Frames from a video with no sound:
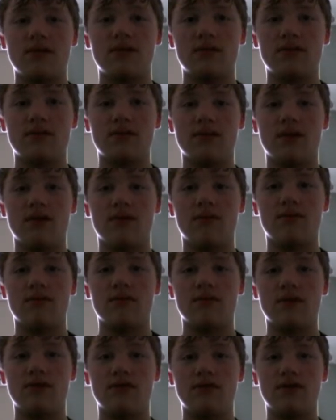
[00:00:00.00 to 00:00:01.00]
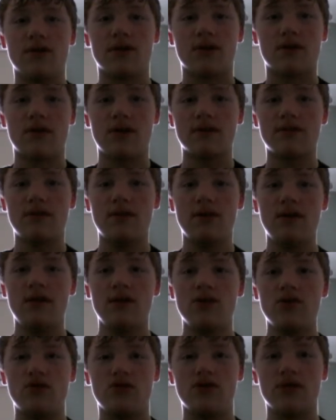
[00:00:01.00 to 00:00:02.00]
So once you do it
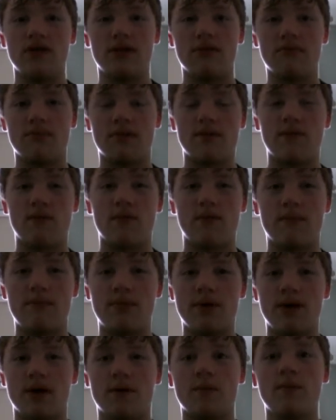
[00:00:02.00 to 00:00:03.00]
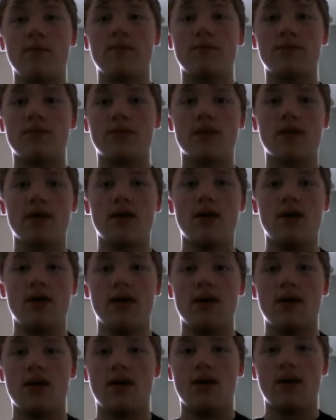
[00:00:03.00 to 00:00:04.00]
correctly, Jigglypuff will appear.
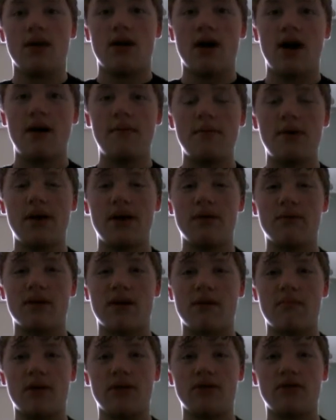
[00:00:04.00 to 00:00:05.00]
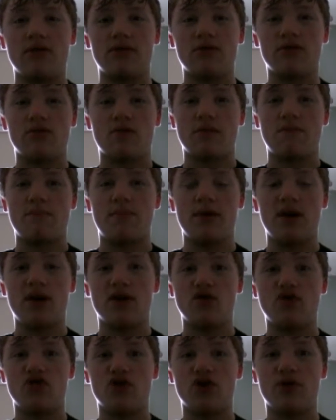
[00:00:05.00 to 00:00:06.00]
However, I recommend you do this with
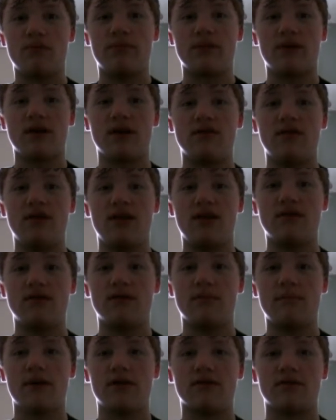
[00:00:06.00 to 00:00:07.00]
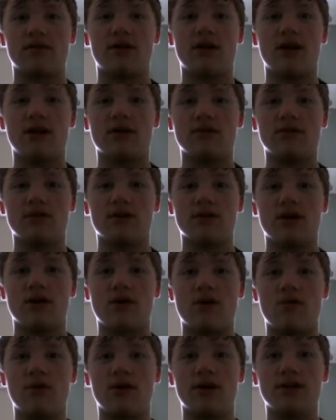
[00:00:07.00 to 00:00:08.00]
Pikachu because he's the best character
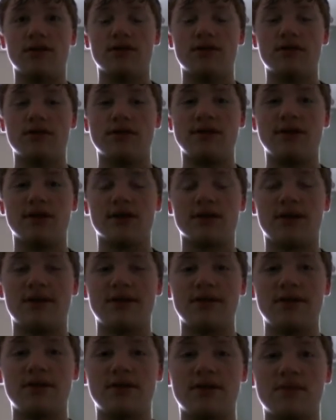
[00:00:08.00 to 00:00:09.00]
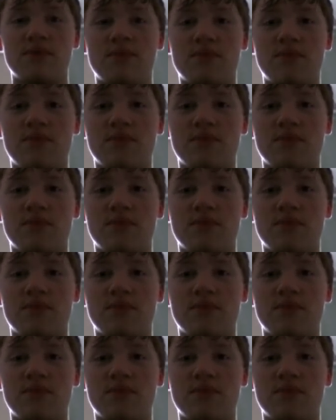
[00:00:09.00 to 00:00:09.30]
according to the tier list.